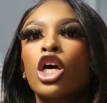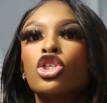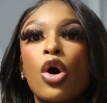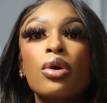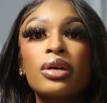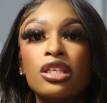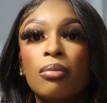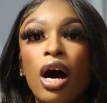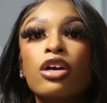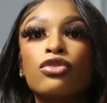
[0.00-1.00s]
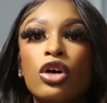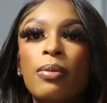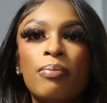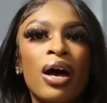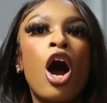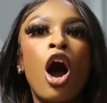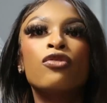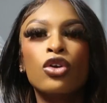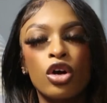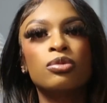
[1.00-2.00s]
So we went to the bottom floor, but
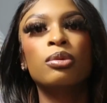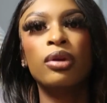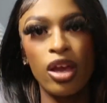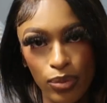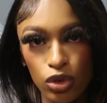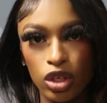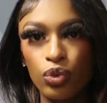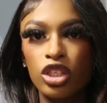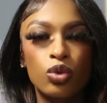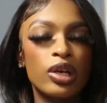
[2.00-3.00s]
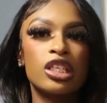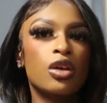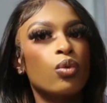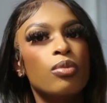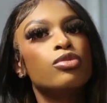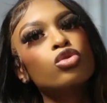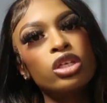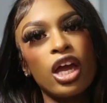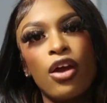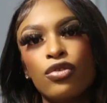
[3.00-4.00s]
all floors be playing music. We just wanted to see what
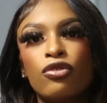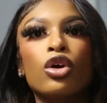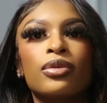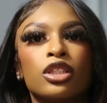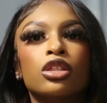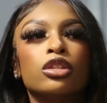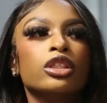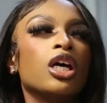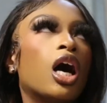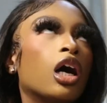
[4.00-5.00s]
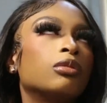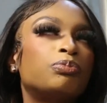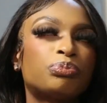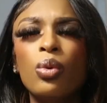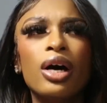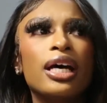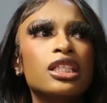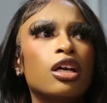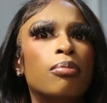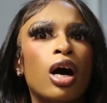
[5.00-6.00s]
music every floor was on, y'all. We walked down
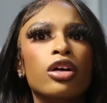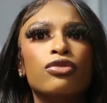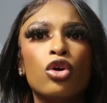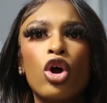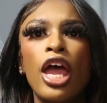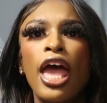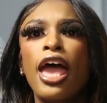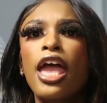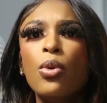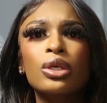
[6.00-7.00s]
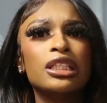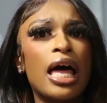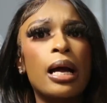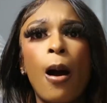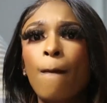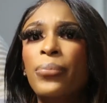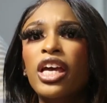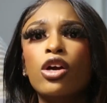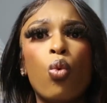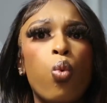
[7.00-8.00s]
to the bottom floor. It was like a
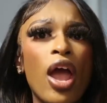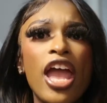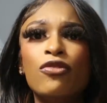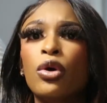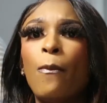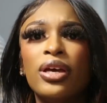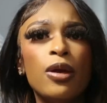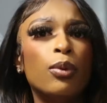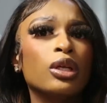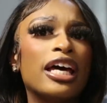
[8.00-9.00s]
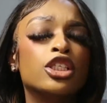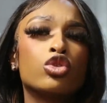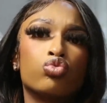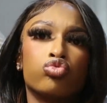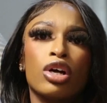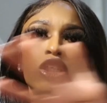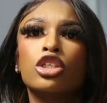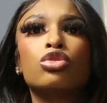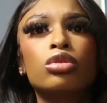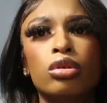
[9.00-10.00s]
big wave of people like just
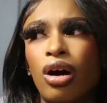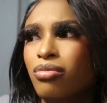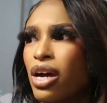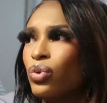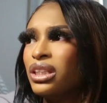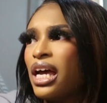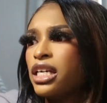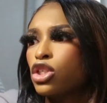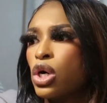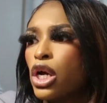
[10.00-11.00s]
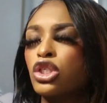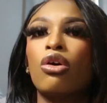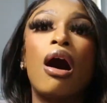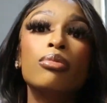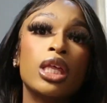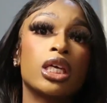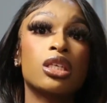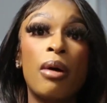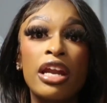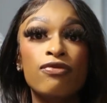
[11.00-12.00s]
rushing through the door. I'm like, what the heck is going on? So I'm thinking
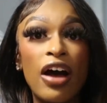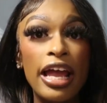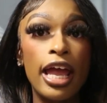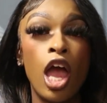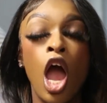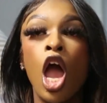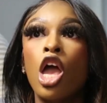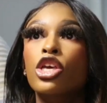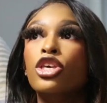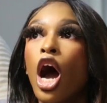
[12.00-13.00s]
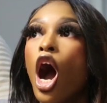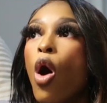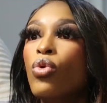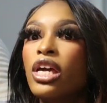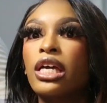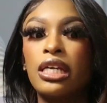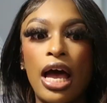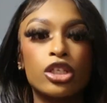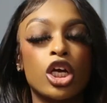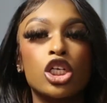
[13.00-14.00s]
somebody fighting. Y'all, we get
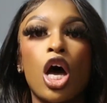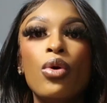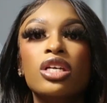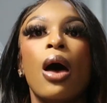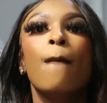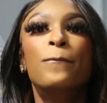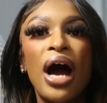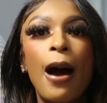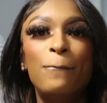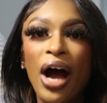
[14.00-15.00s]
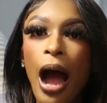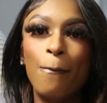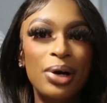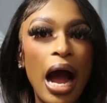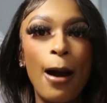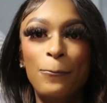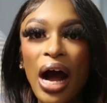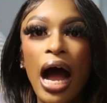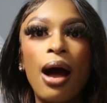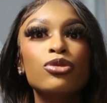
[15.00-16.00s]
downstairs, all we hear is bah, bah, bah,
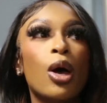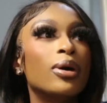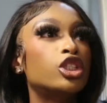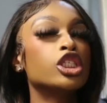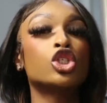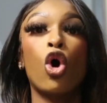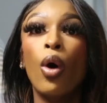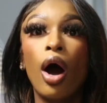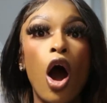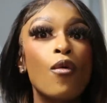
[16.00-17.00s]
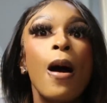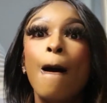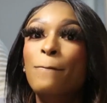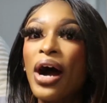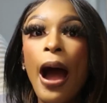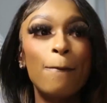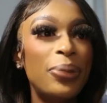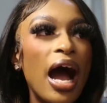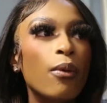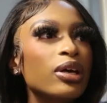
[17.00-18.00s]
bah. I'm talking about just going off. Bah,
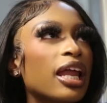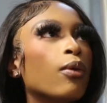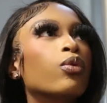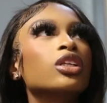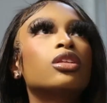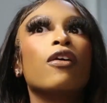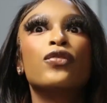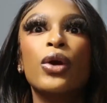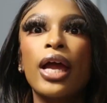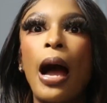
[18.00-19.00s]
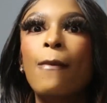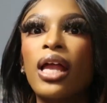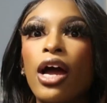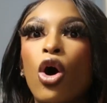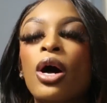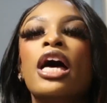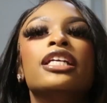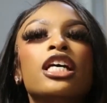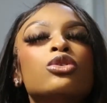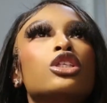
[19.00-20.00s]
bah. We like, what the freak? I'm like, oh,
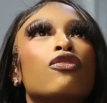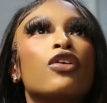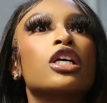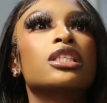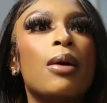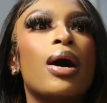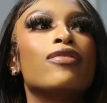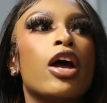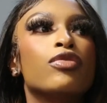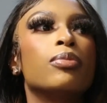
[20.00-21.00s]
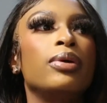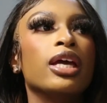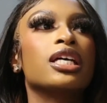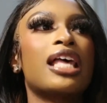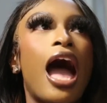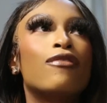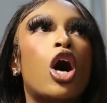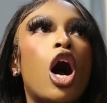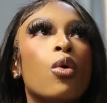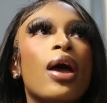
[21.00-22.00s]
this was the first time I've ever been, because I've
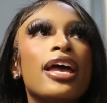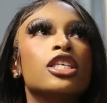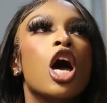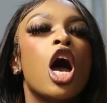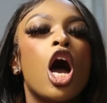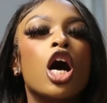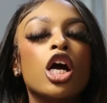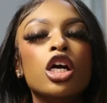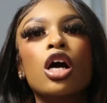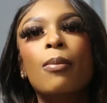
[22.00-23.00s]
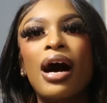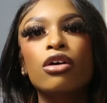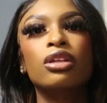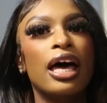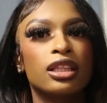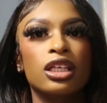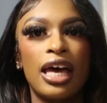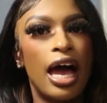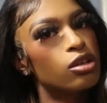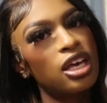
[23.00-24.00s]
always heard about like the
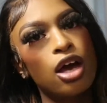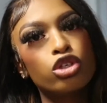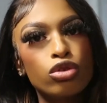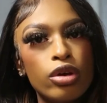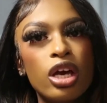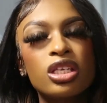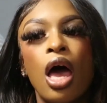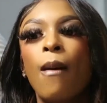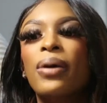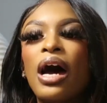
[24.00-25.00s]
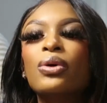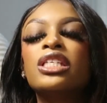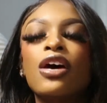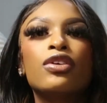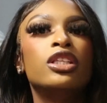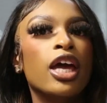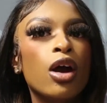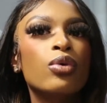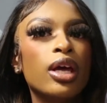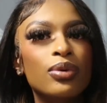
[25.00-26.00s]
downtown shootings, but I was never
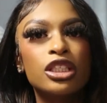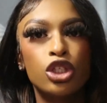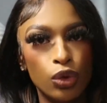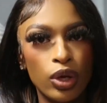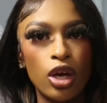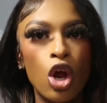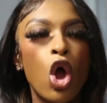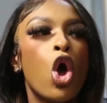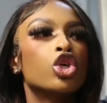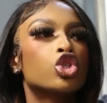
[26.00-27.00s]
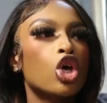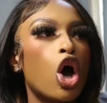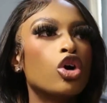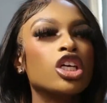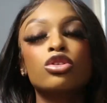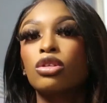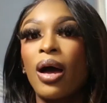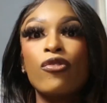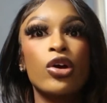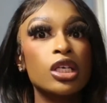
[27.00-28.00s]
there when they was shooting. So this was
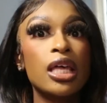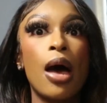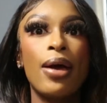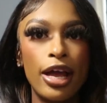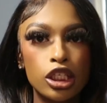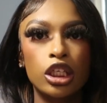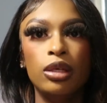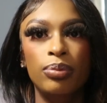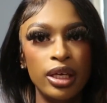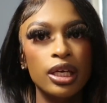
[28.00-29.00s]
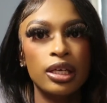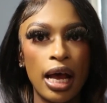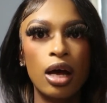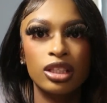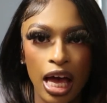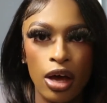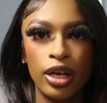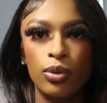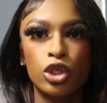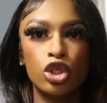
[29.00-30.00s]
my first time actually being downtown.
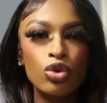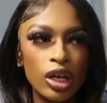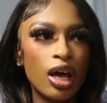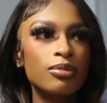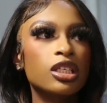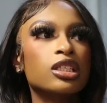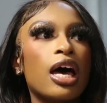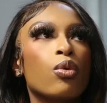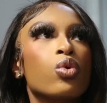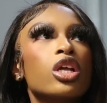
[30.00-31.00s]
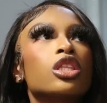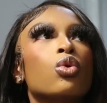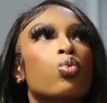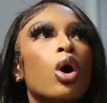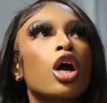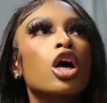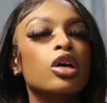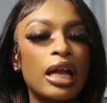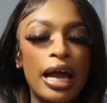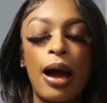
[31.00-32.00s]
They were shooting, and I'm just like, what the
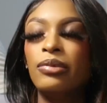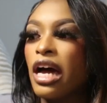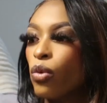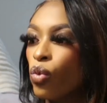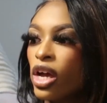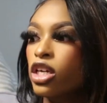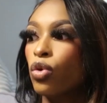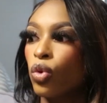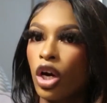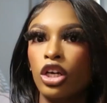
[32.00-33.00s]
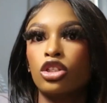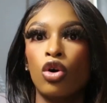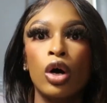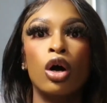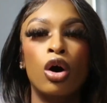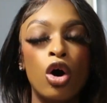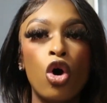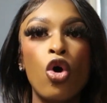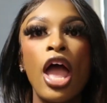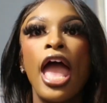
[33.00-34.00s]
world? Like, I'm like, what in the world is going
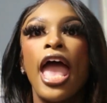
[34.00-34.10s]
on?